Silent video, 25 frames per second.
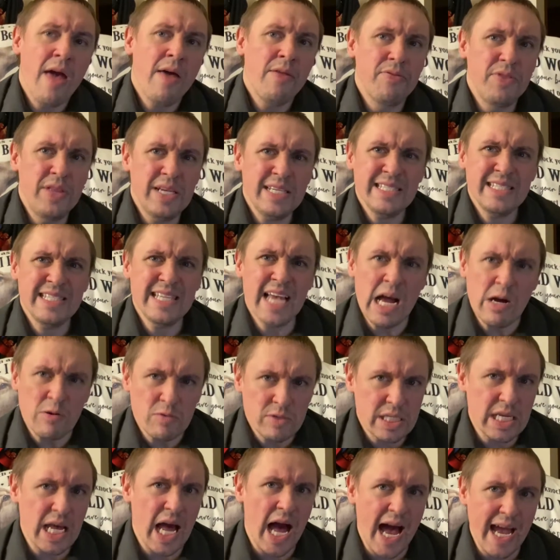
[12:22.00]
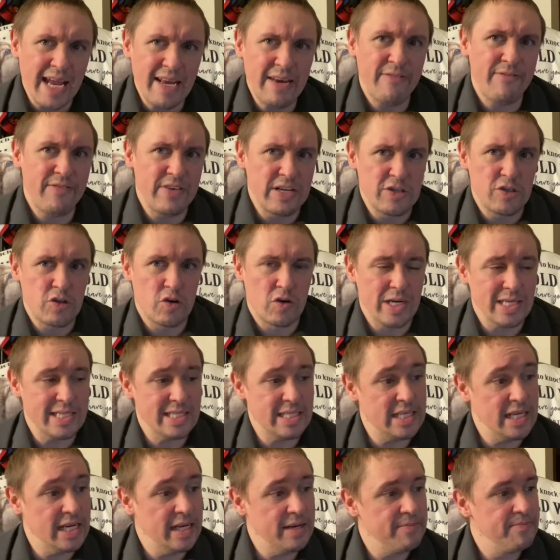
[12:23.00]
This sounds kind of
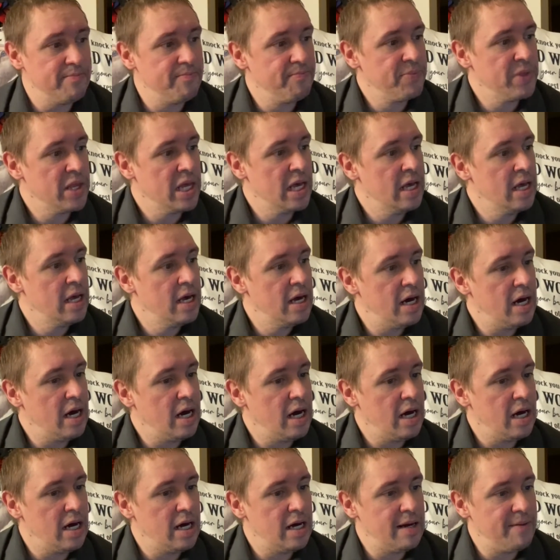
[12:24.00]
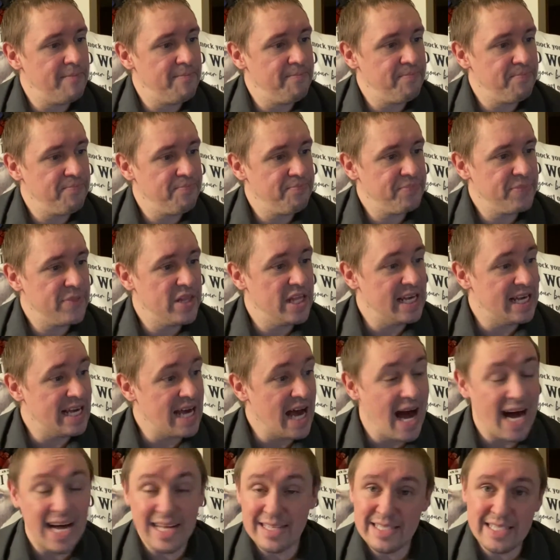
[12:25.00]
interesting. The
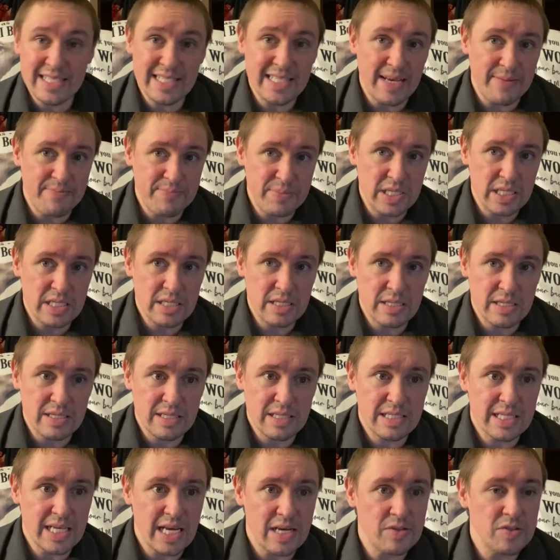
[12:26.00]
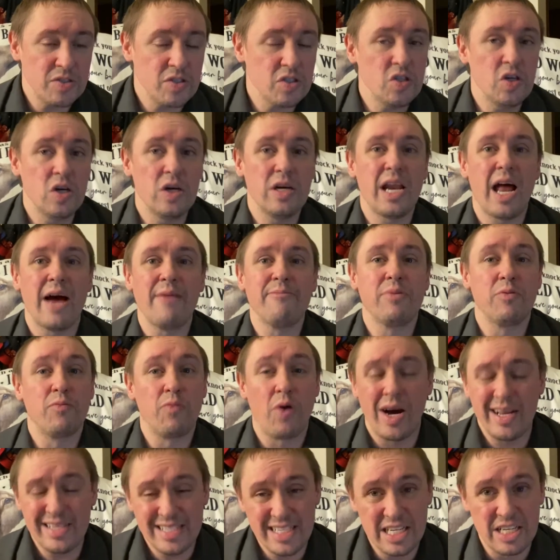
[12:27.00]
concept sounds good. I
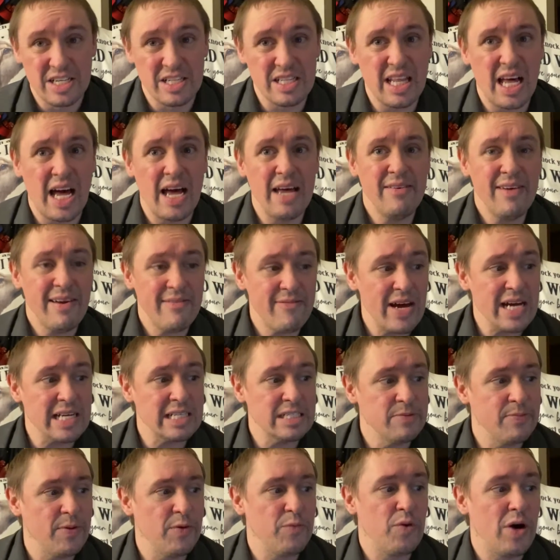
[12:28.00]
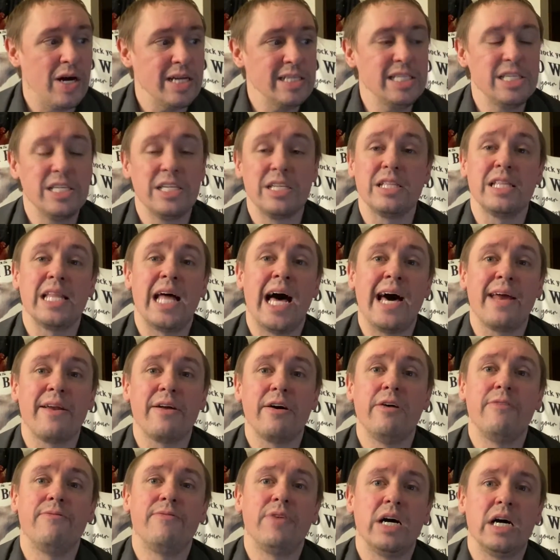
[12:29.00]
have actually been watching a lot
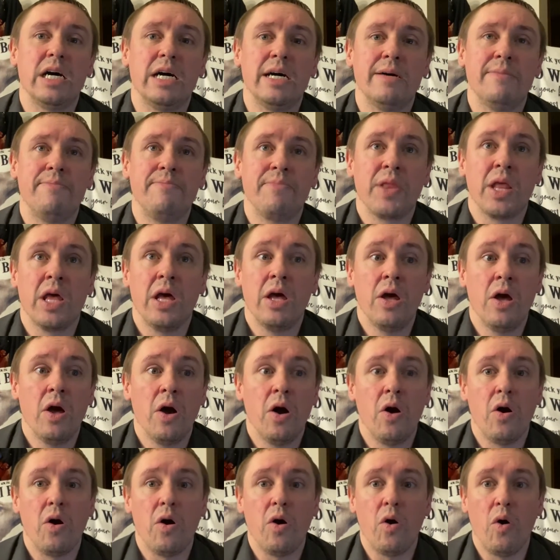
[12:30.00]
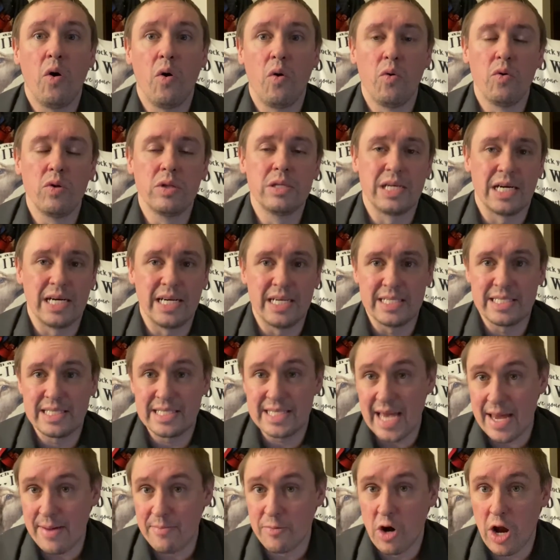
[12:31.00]
of old
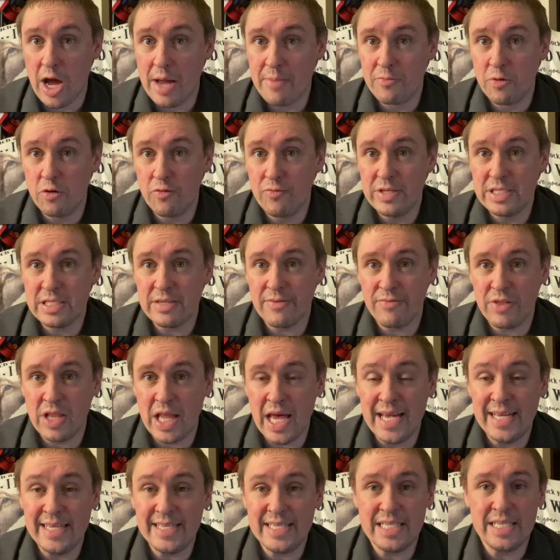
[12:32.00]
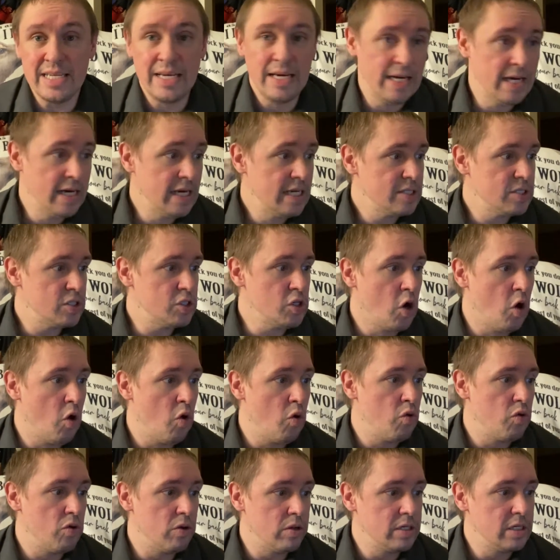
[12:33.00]
samurai movies of late,
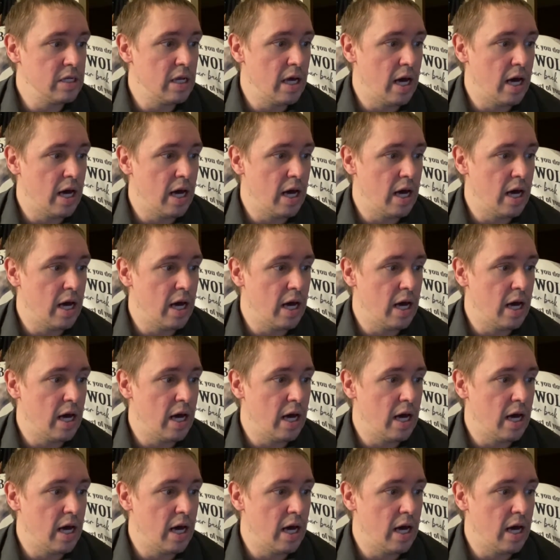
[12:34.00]
so